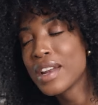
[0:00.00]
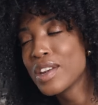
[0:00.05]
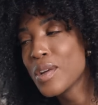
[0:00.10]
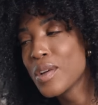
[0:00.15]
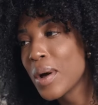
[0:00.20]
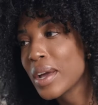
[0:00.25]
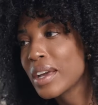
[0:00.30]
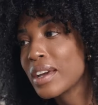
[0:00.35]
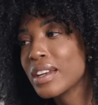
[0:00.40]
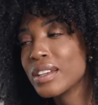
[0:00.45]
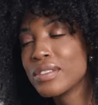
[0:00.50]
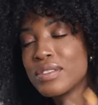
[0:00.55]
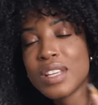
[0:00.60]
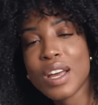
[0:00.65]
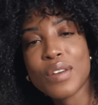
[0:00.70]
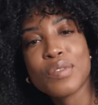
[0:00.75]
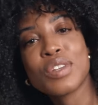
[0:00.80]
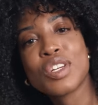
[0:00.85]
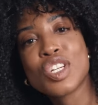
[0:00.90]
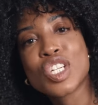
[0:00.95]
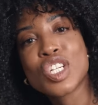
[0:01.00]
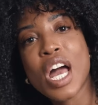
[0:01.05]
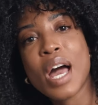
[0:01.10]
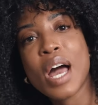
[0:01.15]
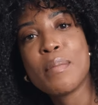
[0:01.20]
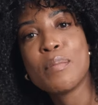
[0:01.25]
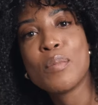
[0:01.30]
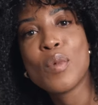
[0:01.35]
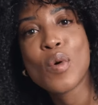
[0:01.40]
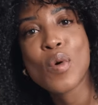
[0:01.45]
I know I could have definitely
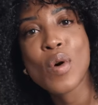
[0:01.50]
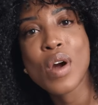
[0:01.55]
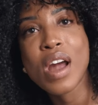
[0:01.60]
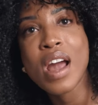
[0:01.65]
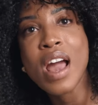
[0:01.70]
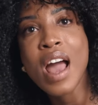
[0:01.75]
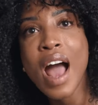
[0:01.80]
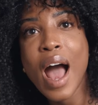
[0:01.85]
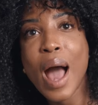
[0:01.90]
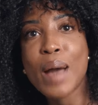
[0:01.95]
shot more.